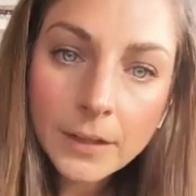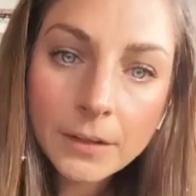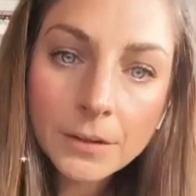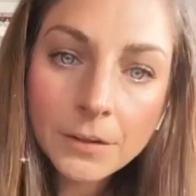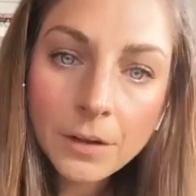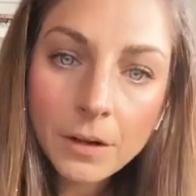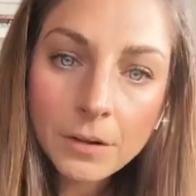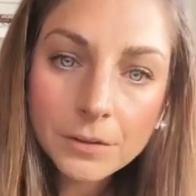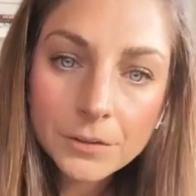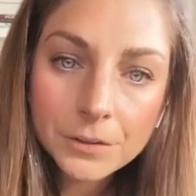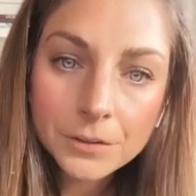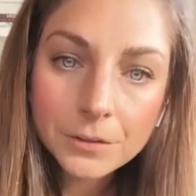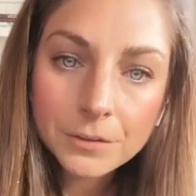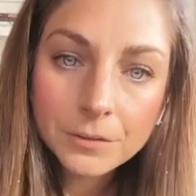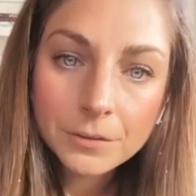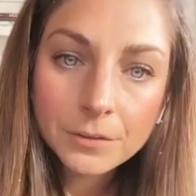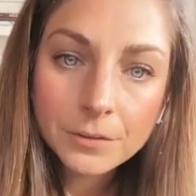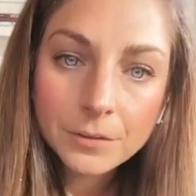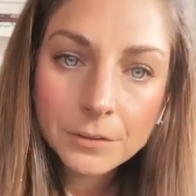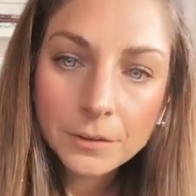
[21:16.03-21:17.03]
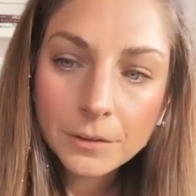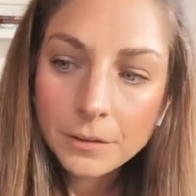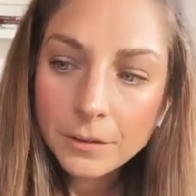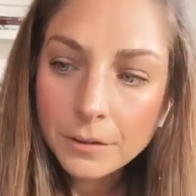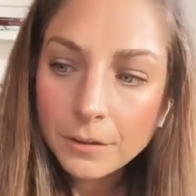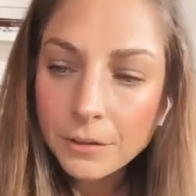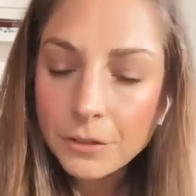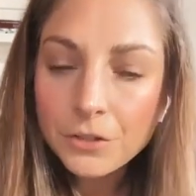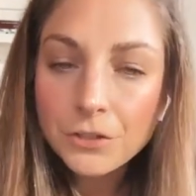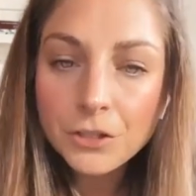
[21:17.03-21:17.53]
no, dude,
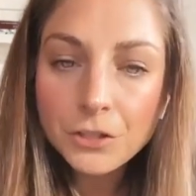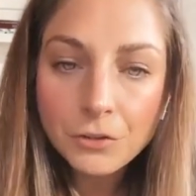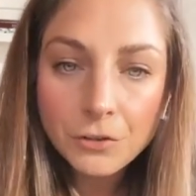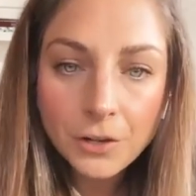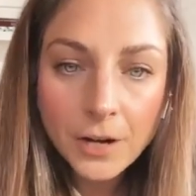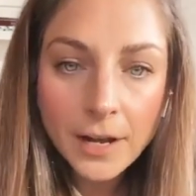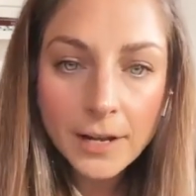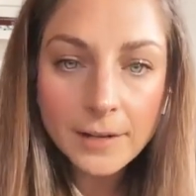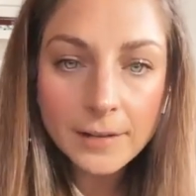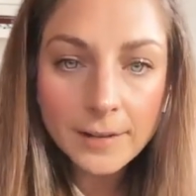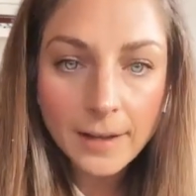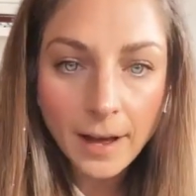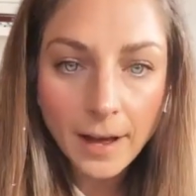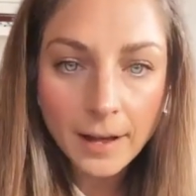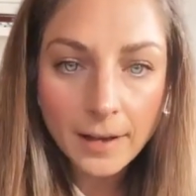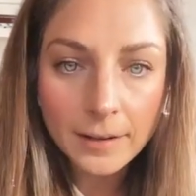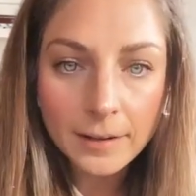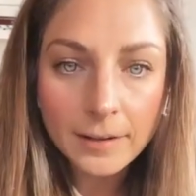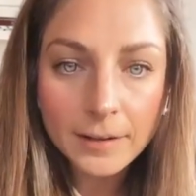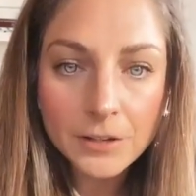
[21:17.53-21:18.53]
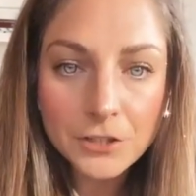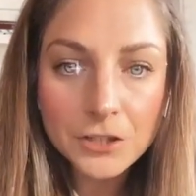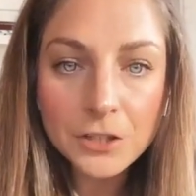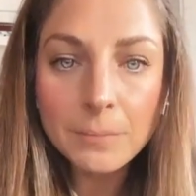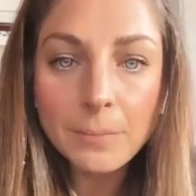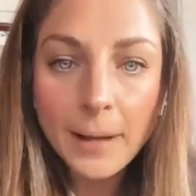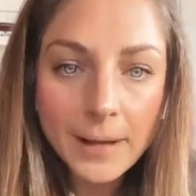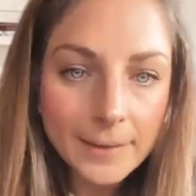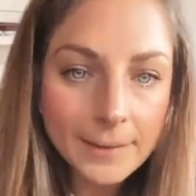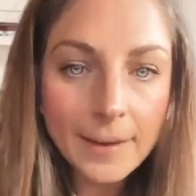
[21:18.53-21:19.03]
she created that. She
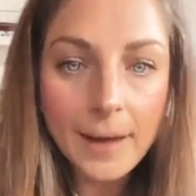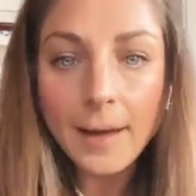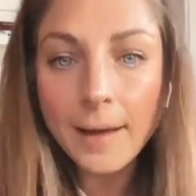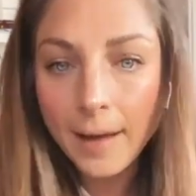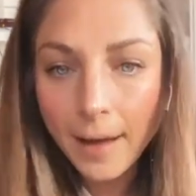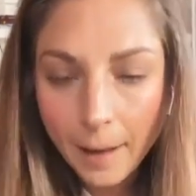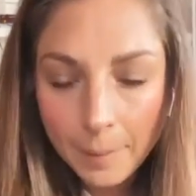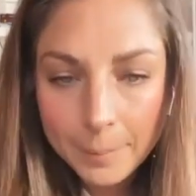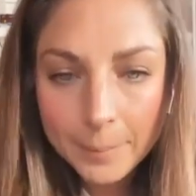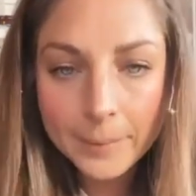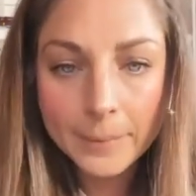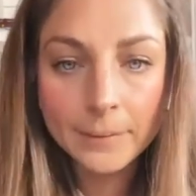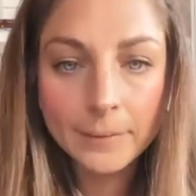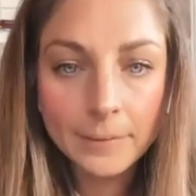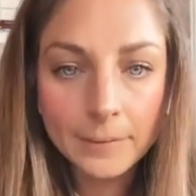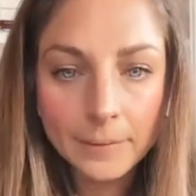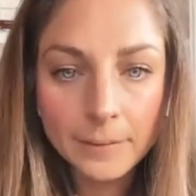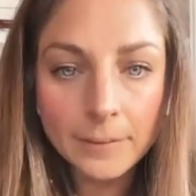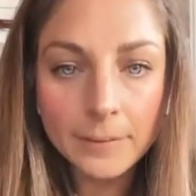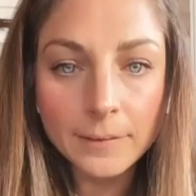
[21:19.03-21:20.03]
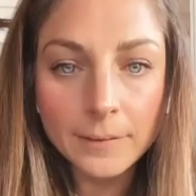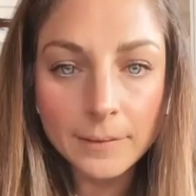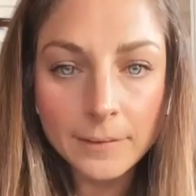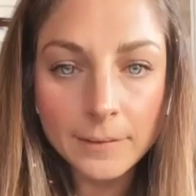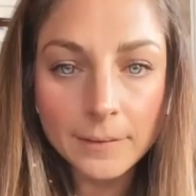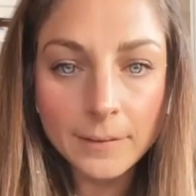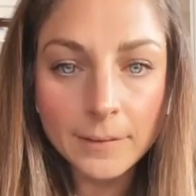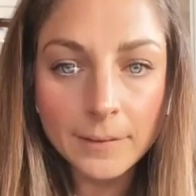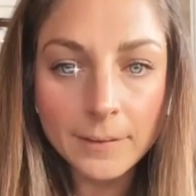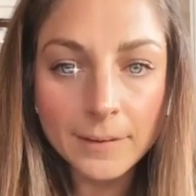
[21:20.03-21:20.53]
made that happen.
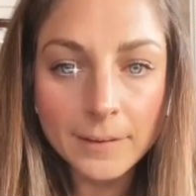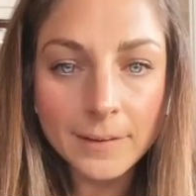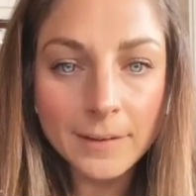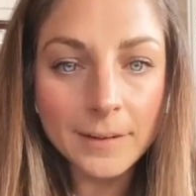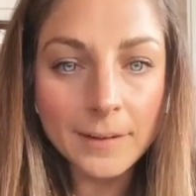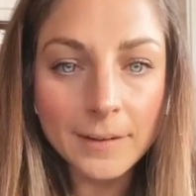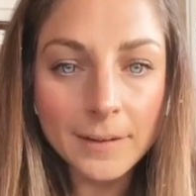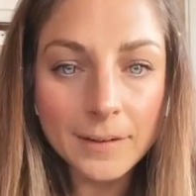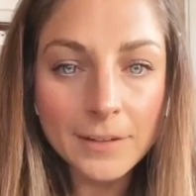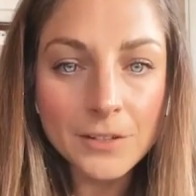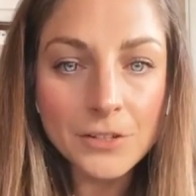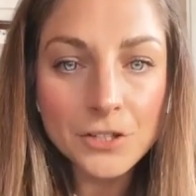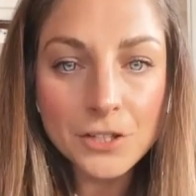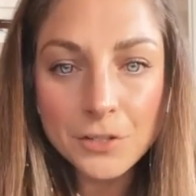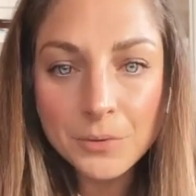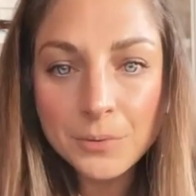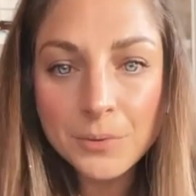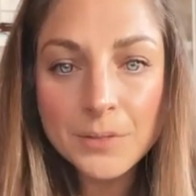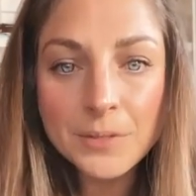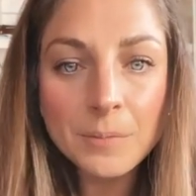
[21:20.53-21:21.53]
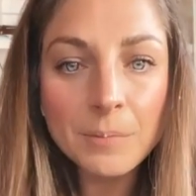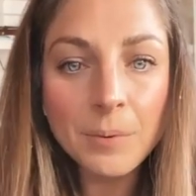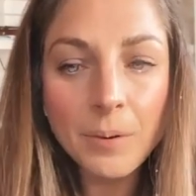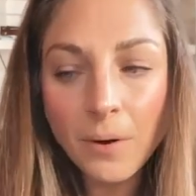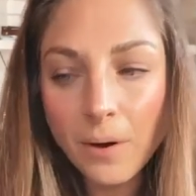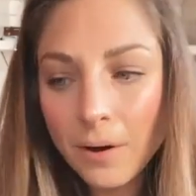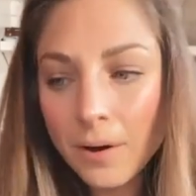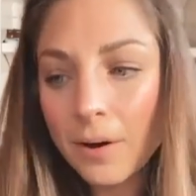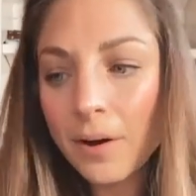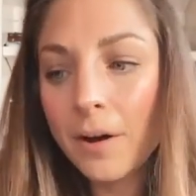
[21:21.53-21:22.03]
She was a
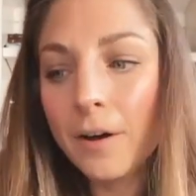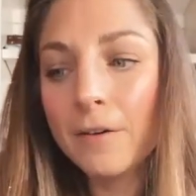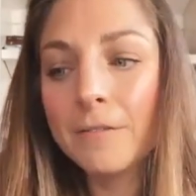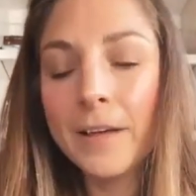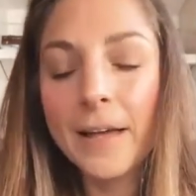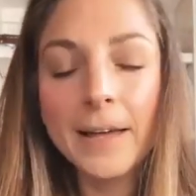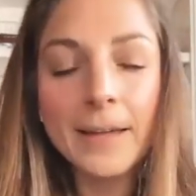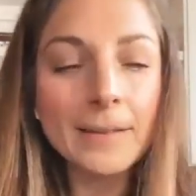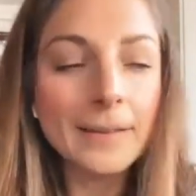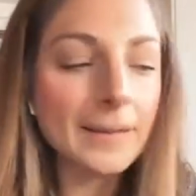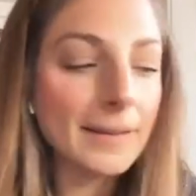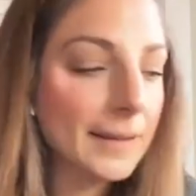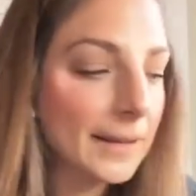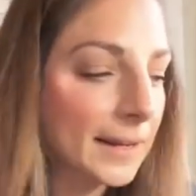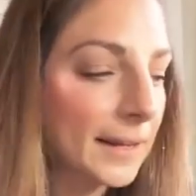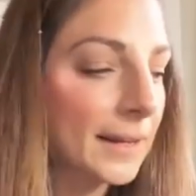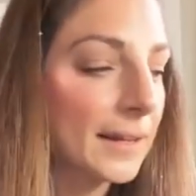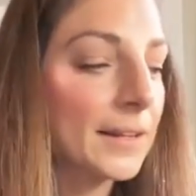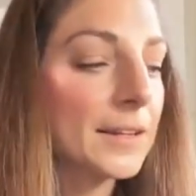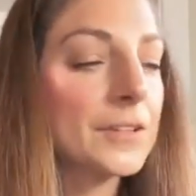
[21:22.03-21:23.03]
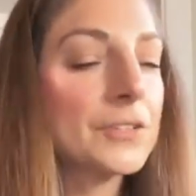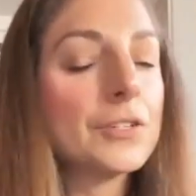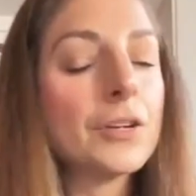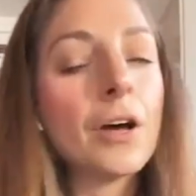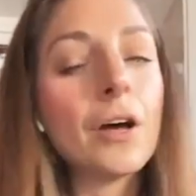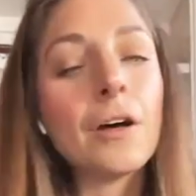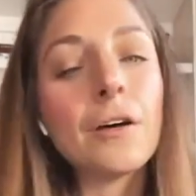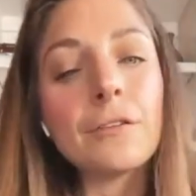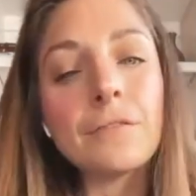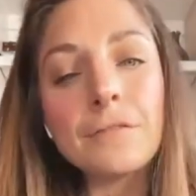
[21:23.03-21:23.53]
part of a lineage
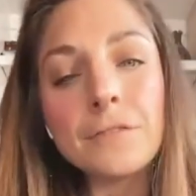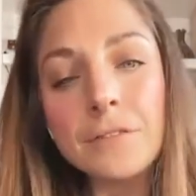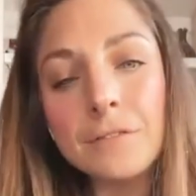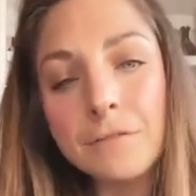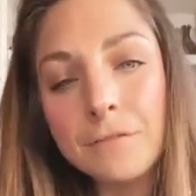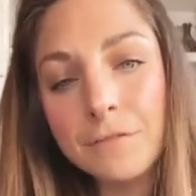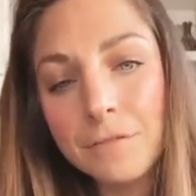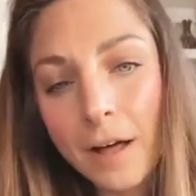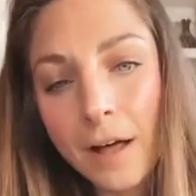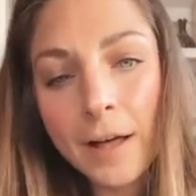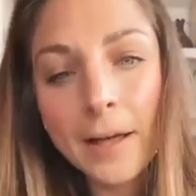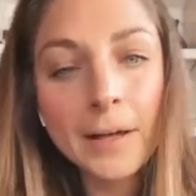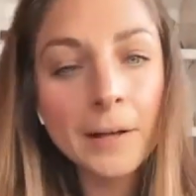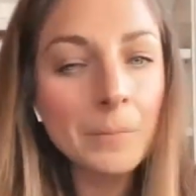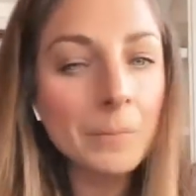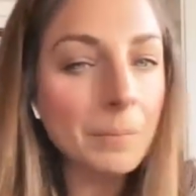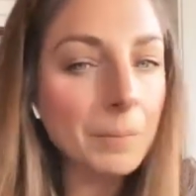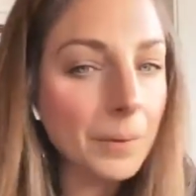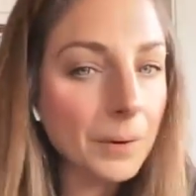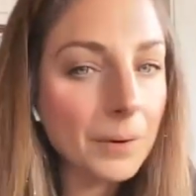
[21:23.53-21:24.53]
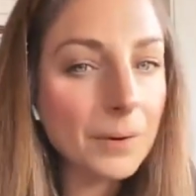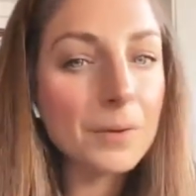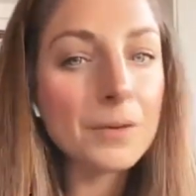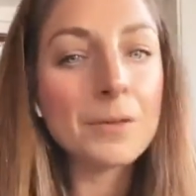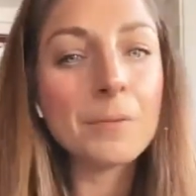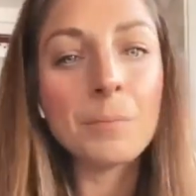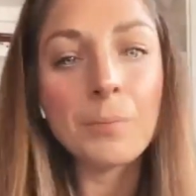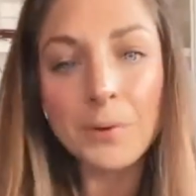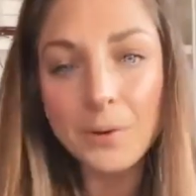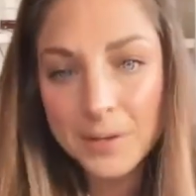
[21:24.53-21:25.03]
of divine
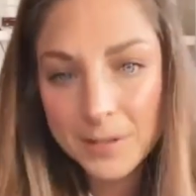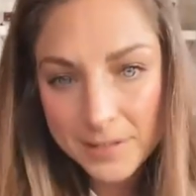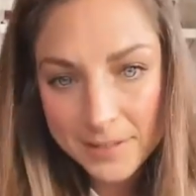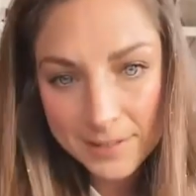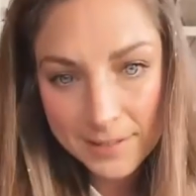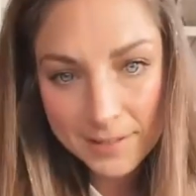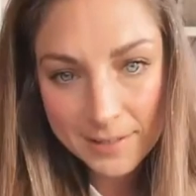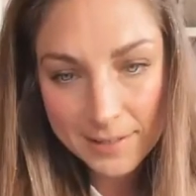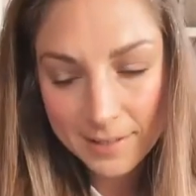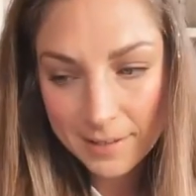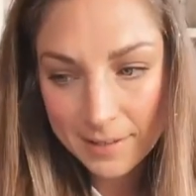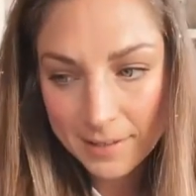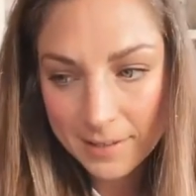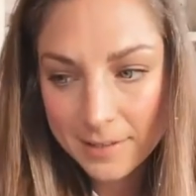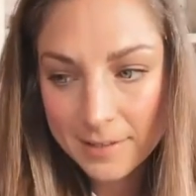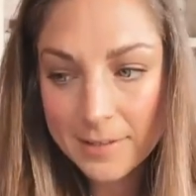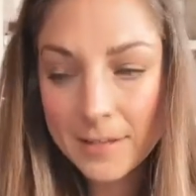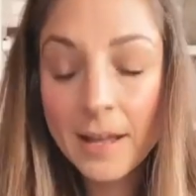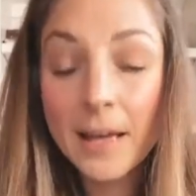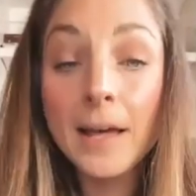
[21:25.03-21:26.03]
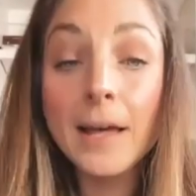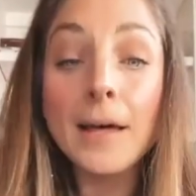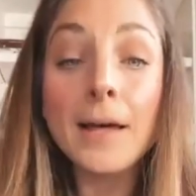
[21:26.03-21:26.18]
birth priestesses